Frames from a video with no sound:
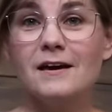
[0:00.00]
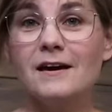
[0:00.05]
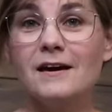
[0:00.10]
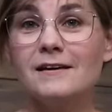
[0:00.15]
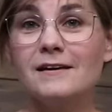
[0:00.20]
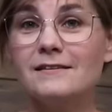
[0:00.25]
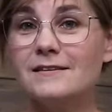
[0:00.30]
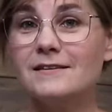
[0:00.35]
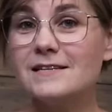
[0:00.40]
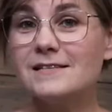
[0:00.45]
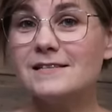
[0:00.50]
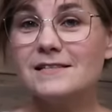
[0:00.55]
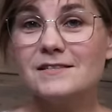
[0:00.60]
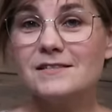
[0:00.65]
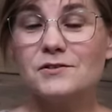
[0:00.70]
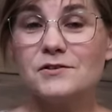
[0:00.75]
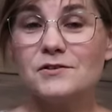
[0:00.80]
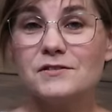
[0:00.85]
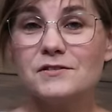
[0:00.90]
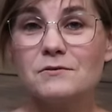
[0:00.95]
This is
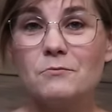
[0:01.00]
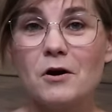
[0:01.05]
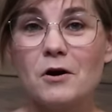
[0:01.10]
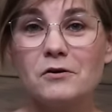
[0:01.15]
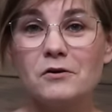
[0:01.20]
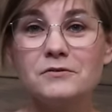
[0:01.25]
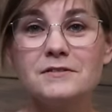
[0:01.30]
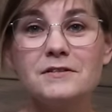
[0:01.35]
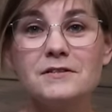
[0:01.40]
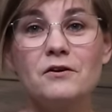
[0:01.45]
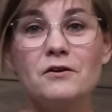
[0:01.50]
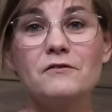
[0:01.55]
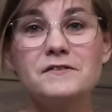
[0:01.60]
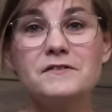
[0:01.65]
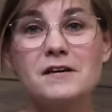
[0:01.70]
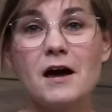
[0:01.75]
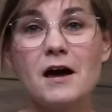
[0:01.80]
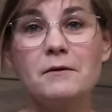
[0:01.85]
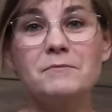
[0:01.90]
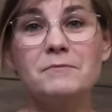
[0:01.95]
just the amount of
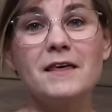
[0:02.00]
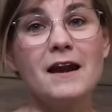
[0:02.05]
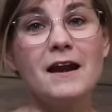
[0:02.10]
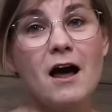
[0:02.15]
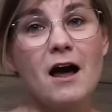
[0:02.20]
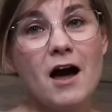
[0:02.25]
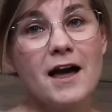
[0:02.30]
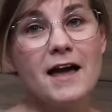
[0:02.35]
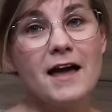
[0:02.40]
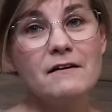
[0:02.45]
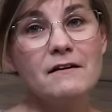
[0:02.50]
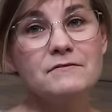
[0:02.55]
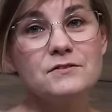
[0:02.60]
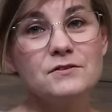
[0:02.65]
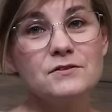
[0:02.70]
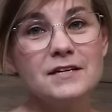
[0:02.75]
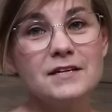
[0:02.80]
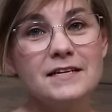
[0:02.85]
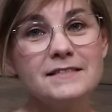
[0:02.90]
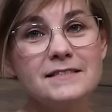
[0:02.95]
time that I have to
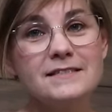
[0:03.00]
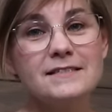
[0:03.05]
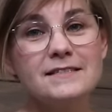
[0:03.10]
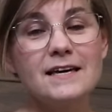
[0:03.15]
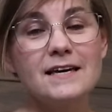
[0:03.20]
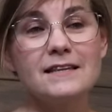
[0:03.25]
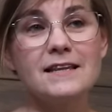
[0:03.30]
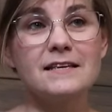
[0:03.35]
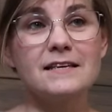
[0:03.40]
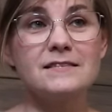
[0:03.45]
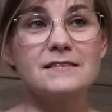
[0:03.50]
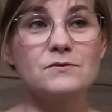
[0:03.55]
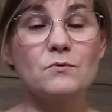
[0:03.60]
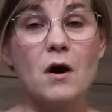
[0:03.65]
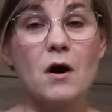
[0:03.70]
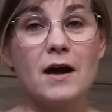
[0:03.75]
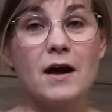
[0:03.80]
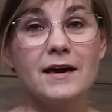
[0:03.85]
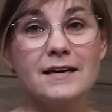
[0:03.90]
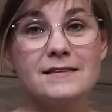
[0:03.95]
knit, and that's
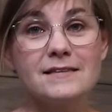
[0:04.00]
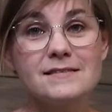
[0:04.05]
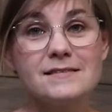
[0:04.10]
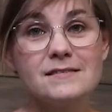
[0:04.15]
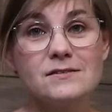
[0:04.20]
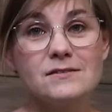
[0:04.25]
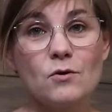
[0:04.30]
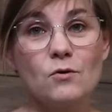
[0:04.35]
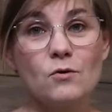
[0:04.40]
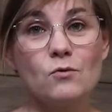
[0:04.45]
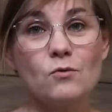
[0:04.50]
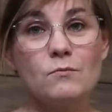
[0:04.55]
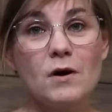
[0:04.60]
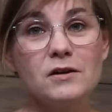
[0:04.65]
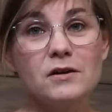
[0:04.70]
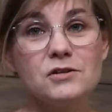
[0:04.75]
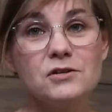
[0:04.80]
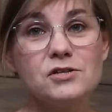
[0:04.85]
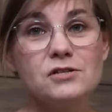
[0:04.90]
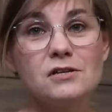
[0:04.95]
why it's so
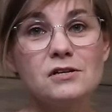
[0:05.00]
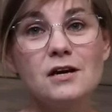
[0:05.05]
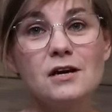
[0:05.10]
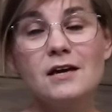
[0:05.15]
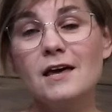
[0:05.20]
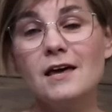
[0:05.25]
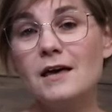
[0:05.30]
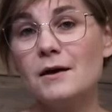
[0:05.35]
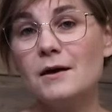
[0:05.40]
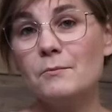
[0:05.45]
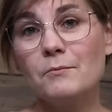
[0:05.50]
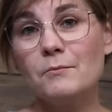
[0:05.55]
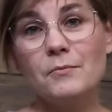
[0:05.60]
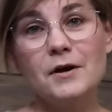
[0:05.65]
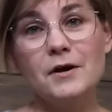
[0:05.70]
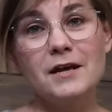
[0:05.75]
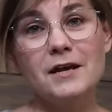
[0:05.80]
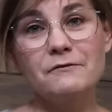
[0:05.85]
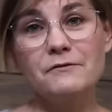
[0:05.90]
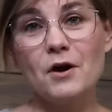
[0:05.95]
much.
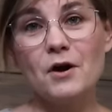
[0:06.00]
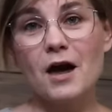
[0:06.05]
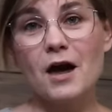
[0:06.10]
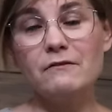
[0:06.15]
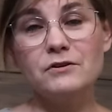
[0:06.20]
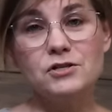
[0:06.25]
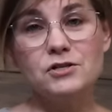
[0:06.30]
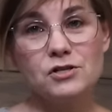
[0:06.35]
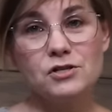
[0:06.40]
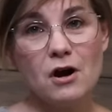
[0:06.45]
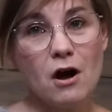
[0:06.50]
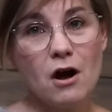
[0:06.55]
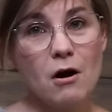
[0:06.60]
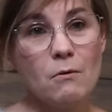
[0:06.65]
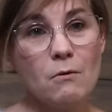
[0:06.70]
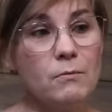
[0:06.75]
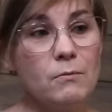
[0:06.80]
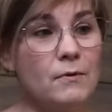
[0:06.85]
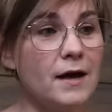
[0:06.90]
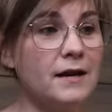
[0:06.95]
But if you have a
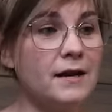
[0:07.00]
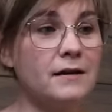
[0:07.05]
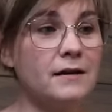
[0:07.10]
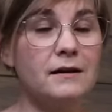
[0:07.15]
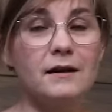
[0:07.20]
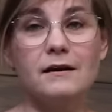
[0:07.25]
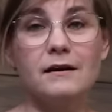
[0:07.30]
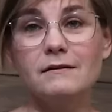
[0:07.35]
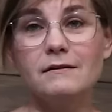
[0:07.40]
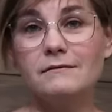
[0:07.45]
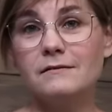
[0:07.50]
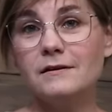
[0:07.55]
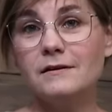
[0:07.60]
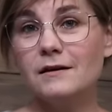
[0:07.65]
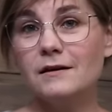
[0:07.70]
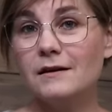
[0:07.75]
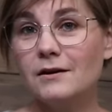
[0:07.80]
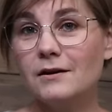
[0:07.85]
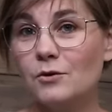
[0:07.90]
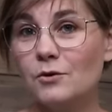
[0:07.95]
job and
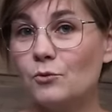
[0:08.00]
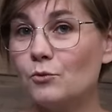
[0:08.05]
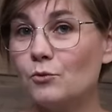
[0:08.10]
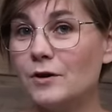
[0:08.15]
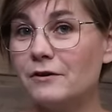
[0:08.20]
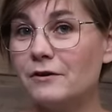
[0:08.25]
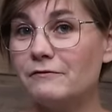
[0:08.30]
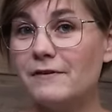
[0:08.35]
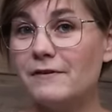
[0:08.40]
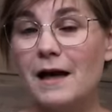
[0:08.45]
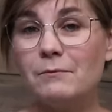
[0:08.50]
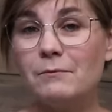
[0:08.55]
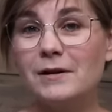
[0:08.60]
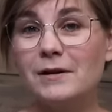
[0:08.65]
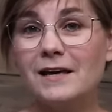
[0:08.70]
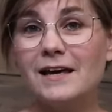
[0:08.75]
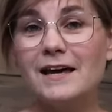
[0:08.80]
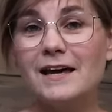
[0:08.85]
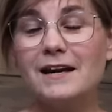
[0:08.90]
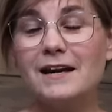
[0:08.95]
with a
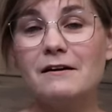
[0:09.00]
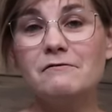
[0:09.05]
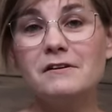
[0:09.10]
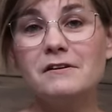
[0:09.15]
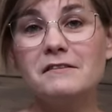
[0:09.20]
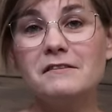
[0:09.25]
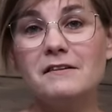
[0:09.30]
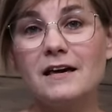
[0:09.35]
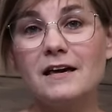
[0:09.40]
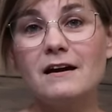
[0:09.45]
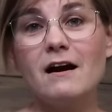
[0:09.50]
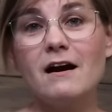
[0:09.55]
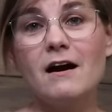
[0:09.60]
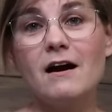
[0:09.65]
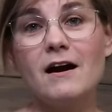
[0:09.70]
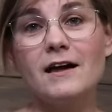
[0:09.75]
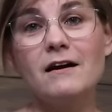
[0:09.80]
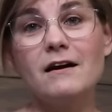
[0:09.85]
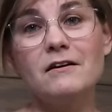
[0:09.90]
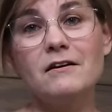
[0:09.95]
family and everything,
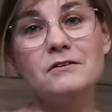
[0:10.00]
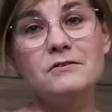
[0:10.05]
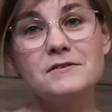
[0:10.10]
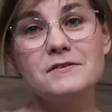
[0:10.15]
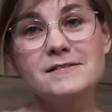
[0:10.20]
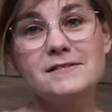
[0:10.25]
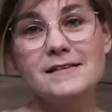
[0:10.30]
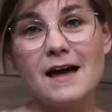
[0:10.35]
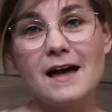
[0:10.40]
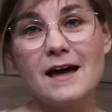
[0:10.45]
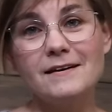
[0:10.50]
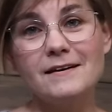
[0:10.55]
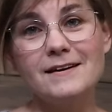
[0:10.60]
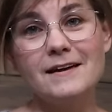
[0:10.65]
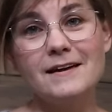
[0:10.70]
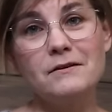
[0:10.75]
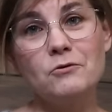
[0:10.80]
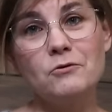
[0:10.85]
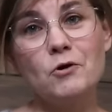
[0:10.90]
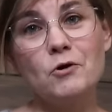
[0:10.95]
I understand
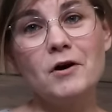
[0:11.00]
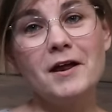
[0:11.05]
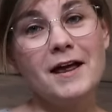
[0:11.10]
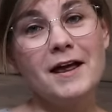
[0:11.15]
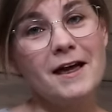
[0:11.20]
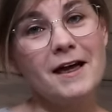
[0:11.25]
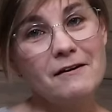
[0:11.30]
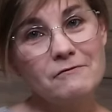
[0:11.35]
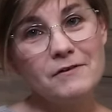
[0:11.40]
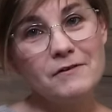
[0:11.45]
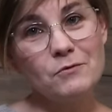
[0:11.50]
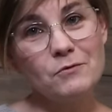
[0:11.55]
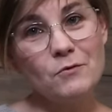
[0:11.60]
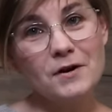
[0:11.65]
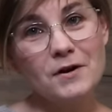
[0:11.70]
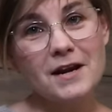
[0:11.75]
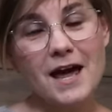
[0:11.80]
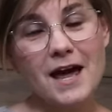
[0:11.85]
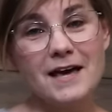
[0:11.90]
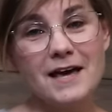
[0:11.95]
that not
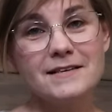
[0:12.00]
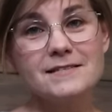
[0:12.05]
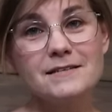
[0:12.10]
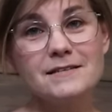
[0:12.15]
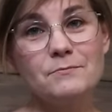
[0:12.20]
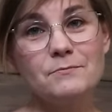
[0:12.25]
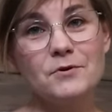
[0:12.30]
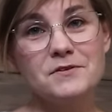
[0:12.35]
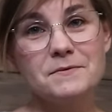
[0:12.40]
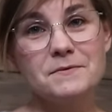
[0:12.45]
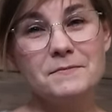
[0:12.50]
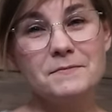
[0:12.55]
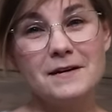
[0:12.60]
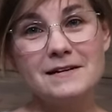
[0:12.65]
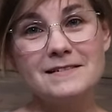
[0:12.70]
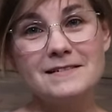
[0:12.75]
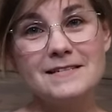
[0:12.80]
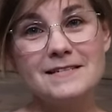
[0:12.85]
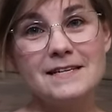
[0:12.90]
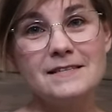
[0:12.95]
everyone has the
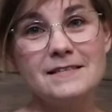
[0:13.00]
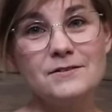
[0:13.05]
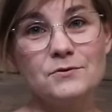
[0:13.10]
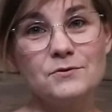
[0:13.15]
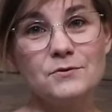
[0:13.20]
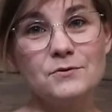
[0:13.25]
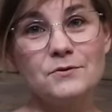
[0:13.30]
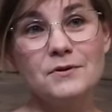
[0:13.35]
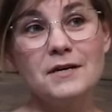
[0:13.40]
possibility to